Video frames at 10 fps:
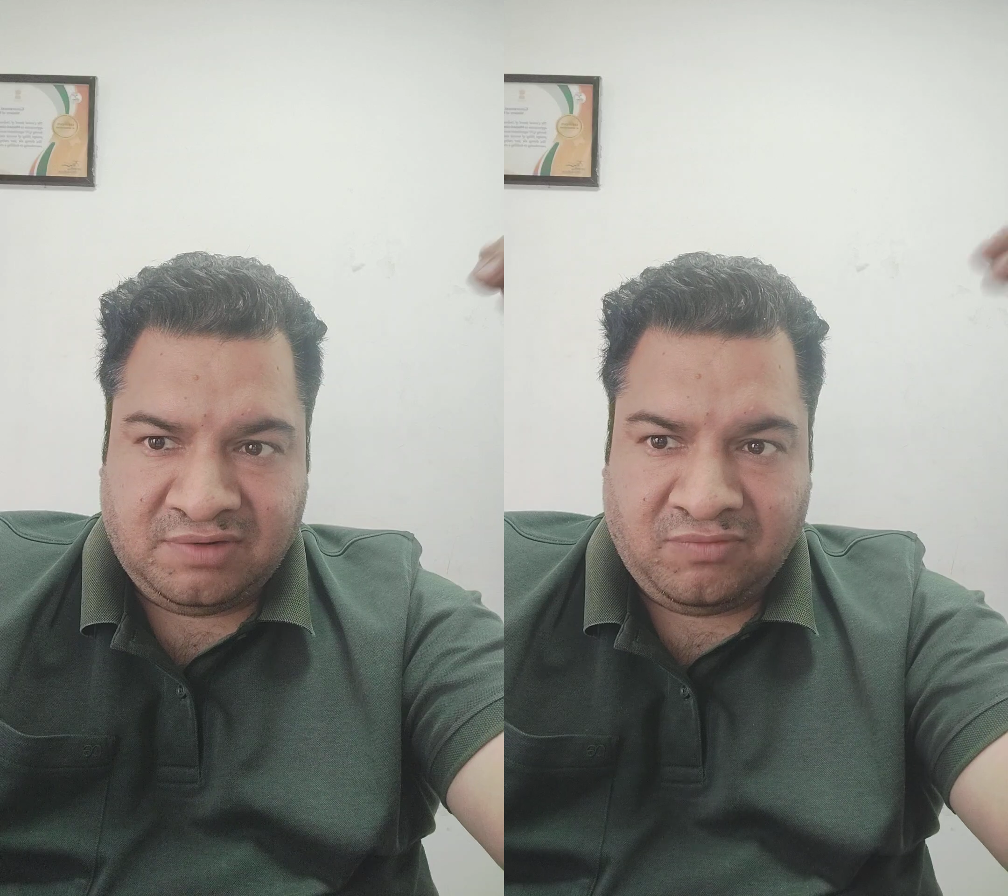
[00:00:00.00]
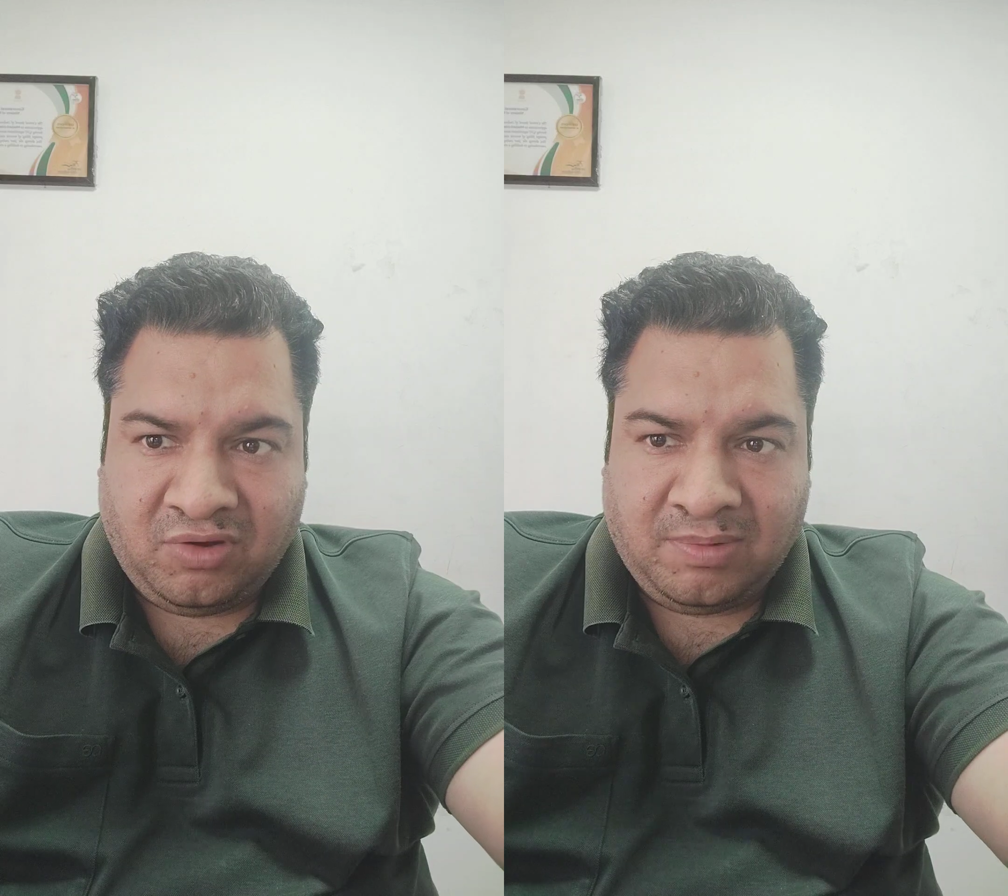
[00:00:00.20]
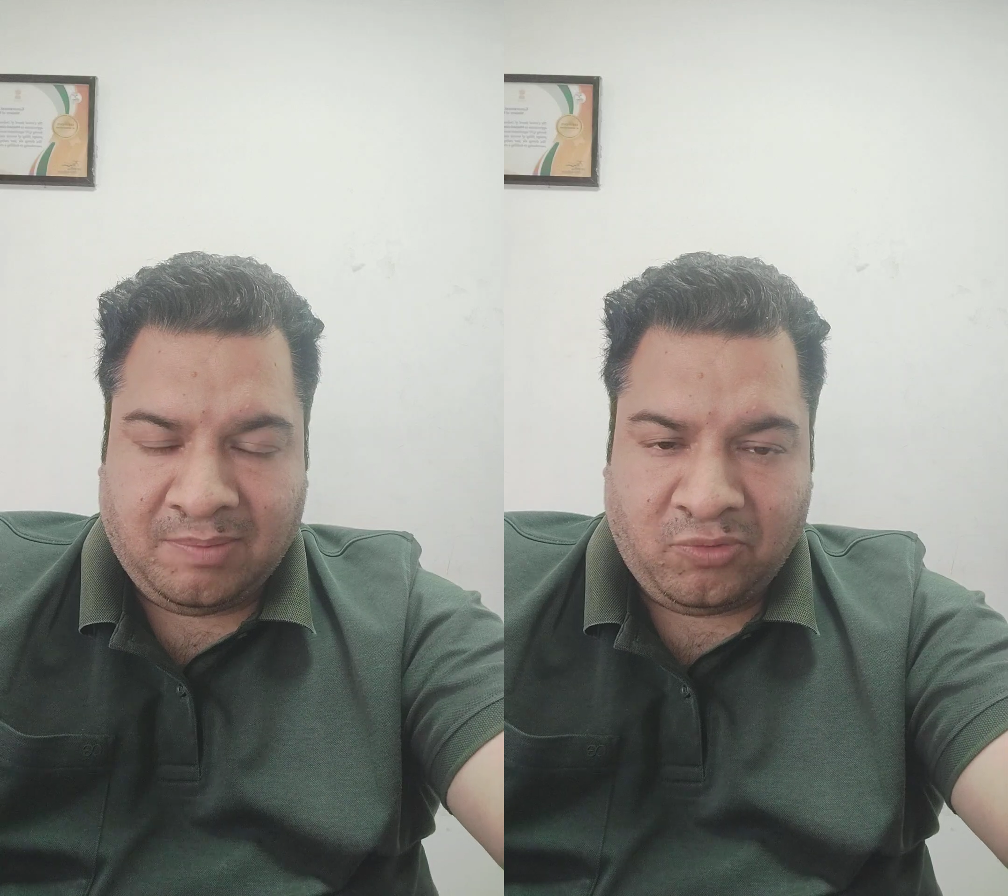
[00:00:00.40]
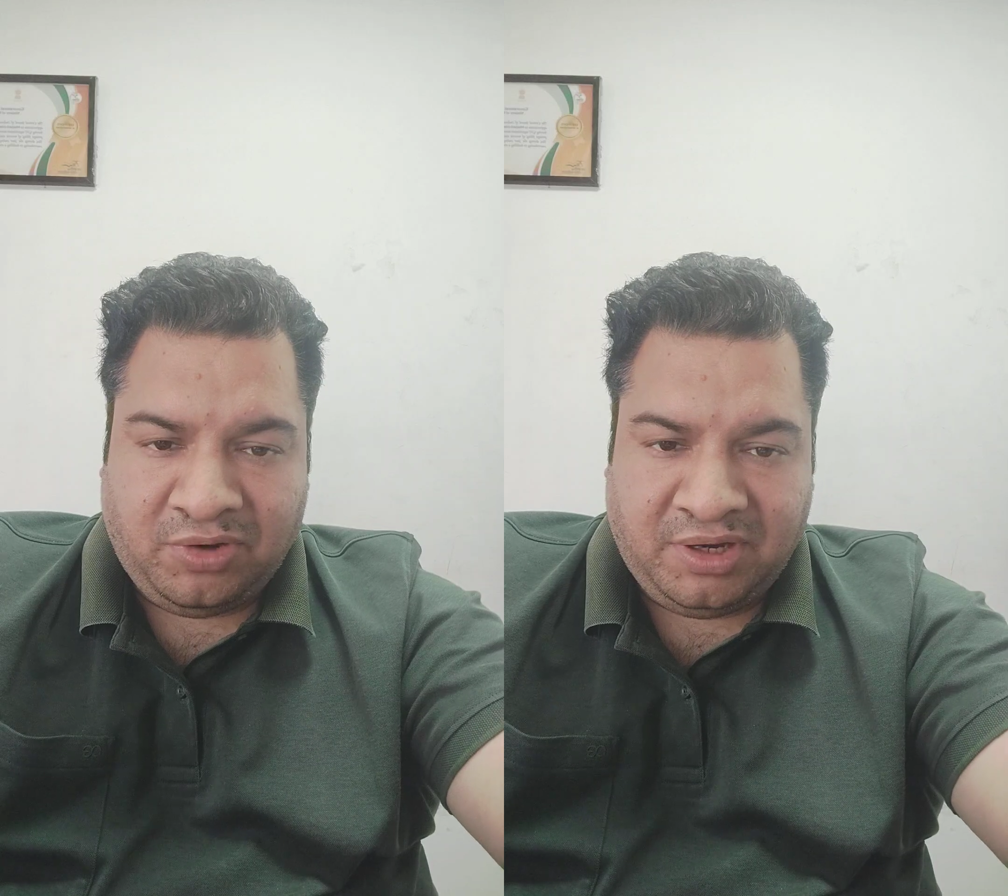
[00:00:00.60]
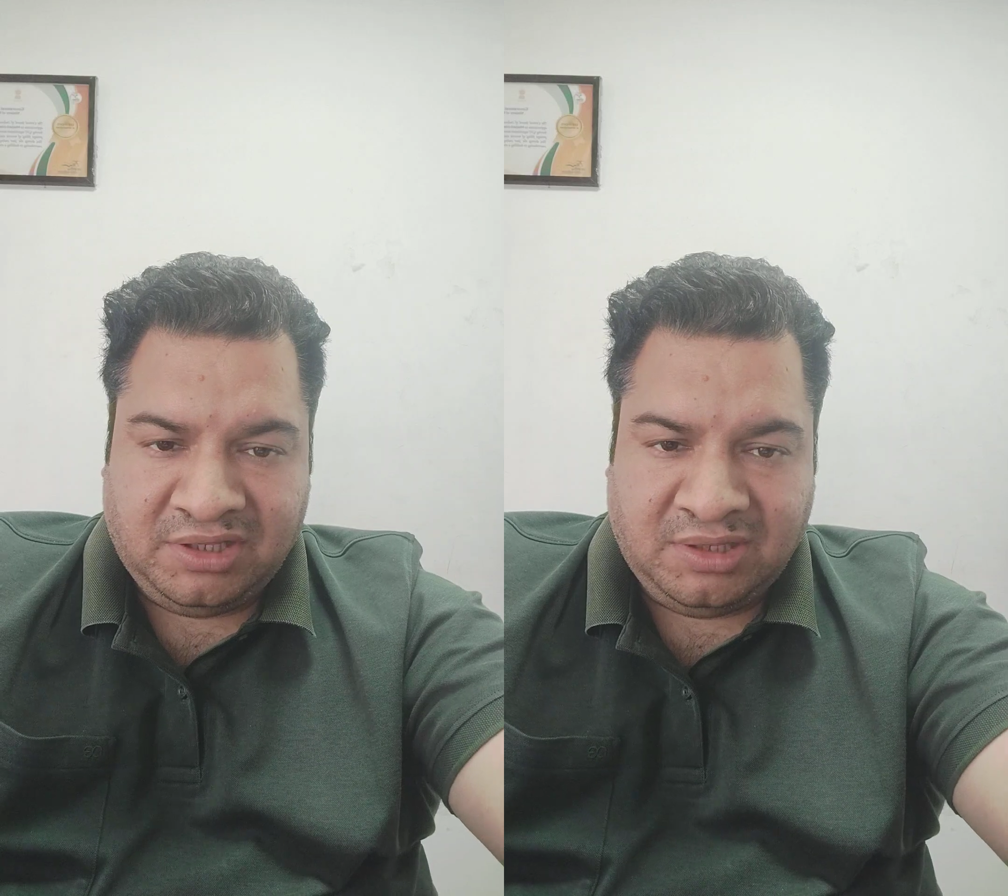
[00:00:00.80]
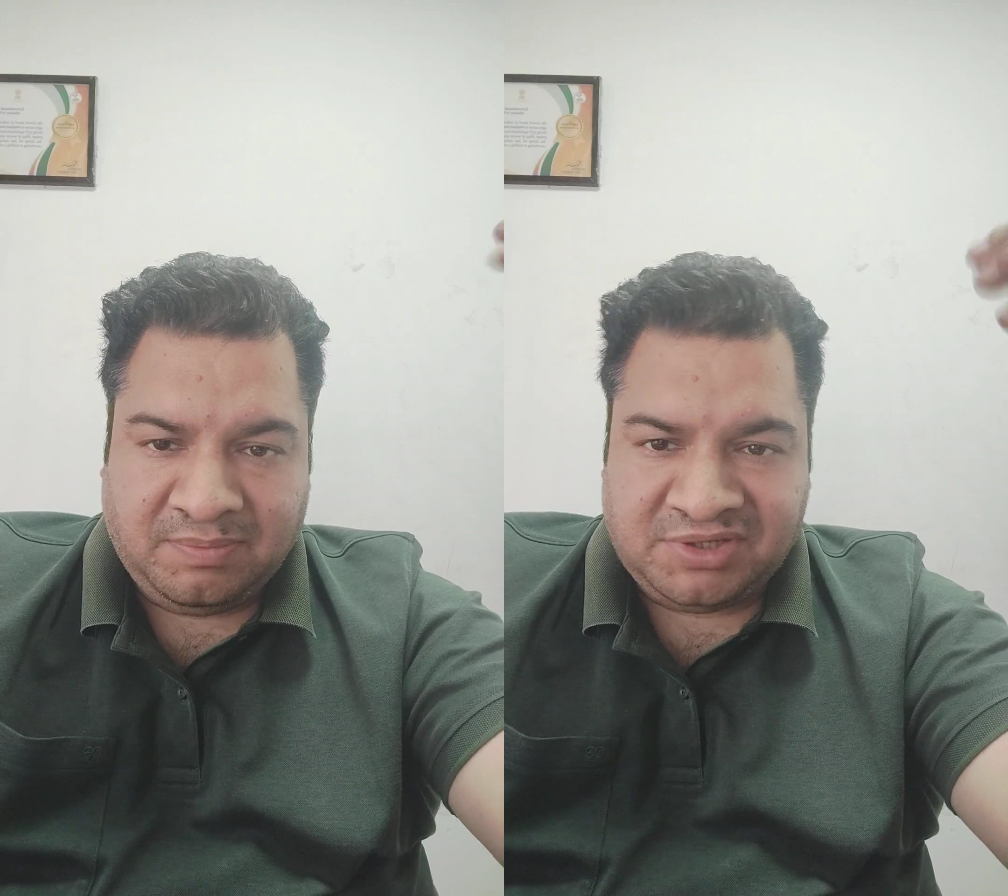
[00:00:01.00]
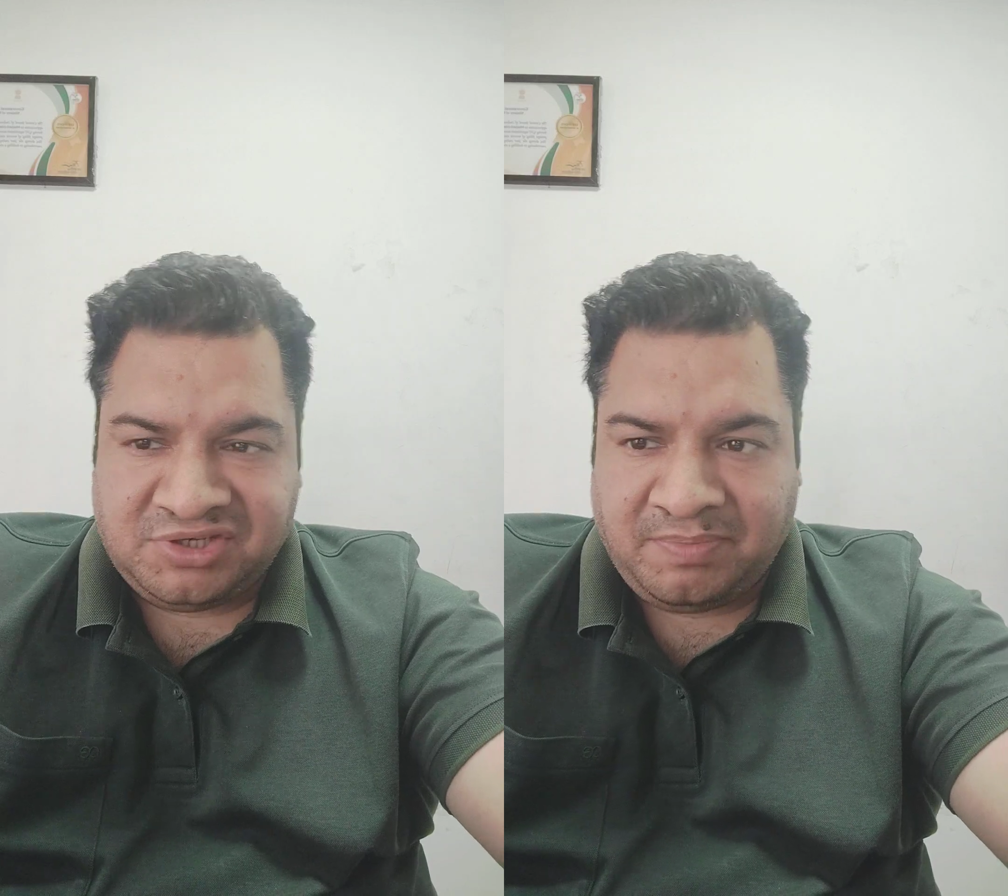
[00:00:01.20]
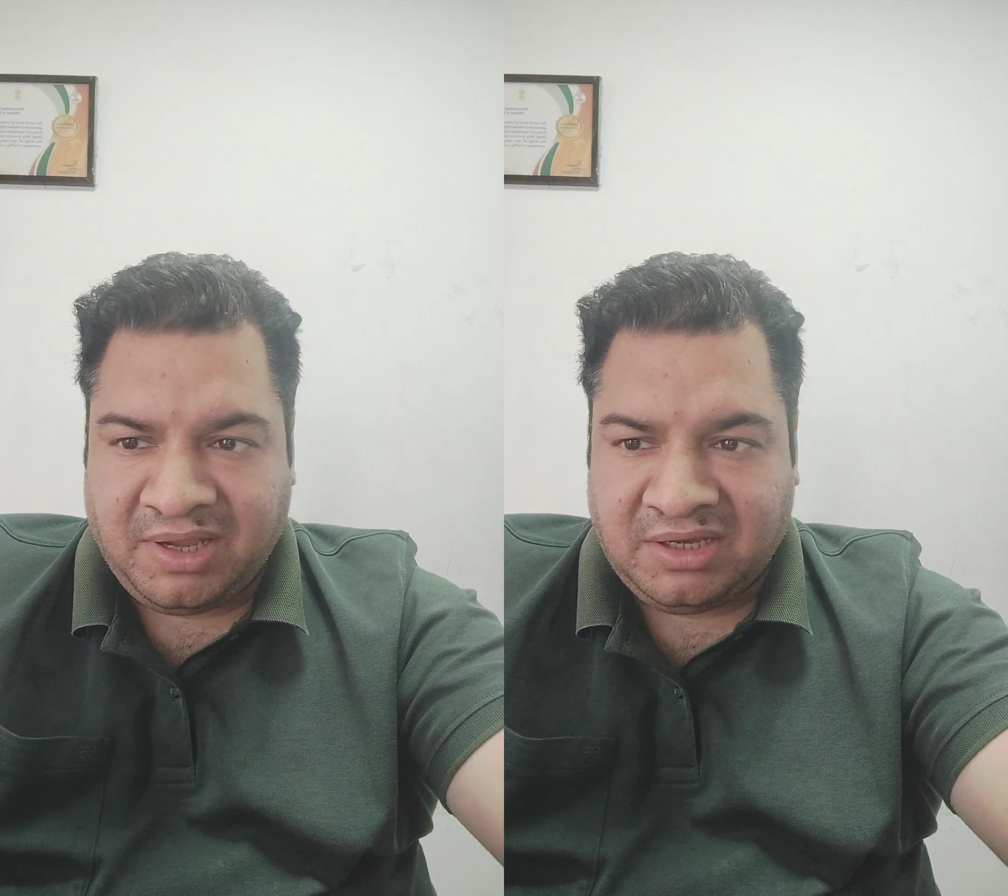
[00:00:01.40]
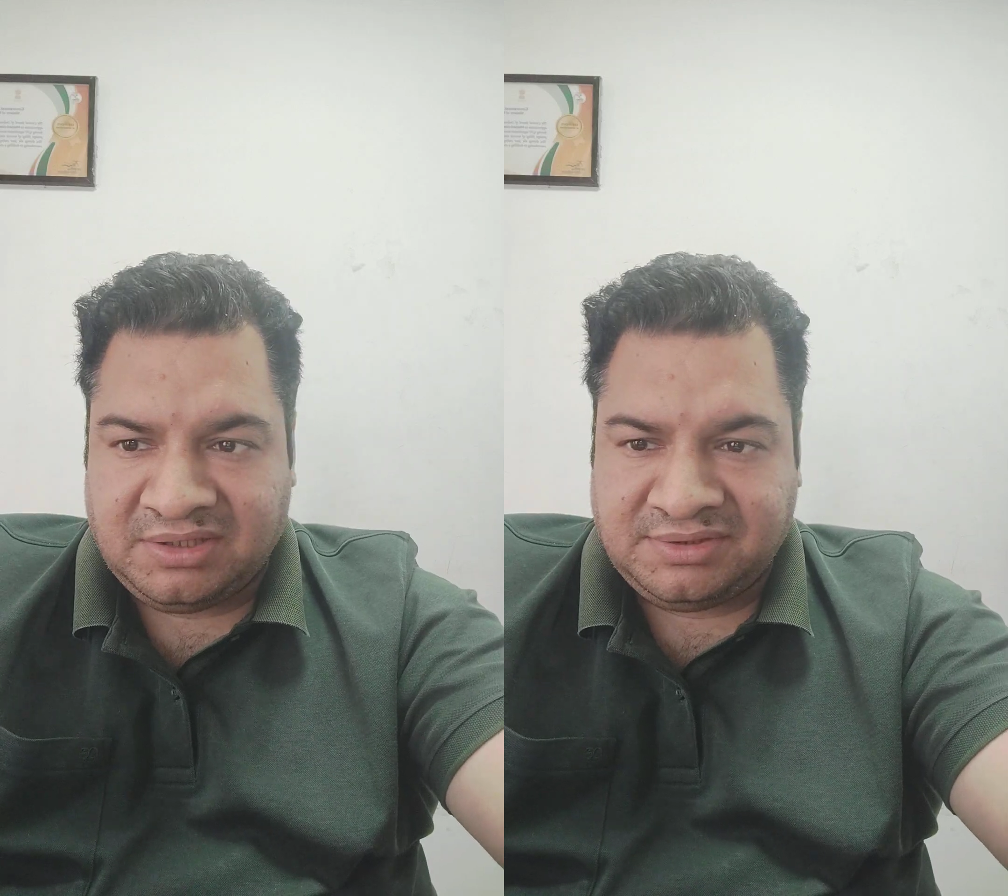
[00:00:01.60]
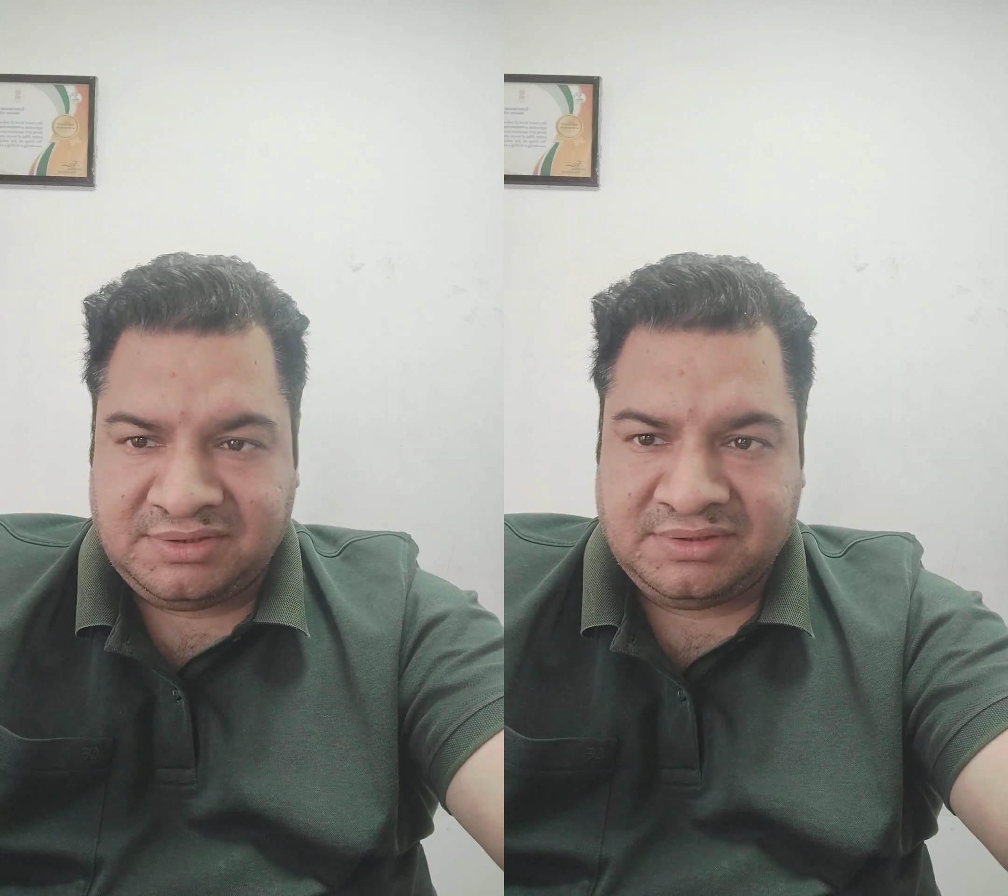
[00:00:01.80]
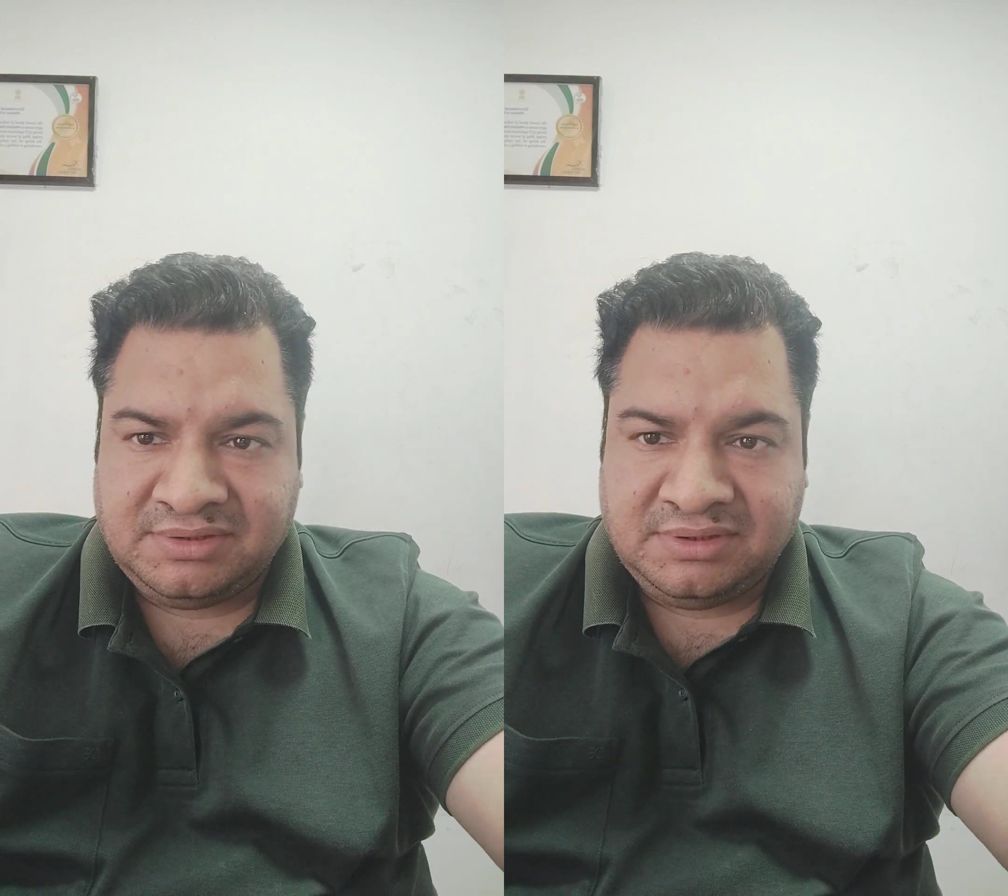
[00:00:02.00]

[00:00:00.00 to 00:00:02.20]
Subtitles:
involve appointing the merchant bankers,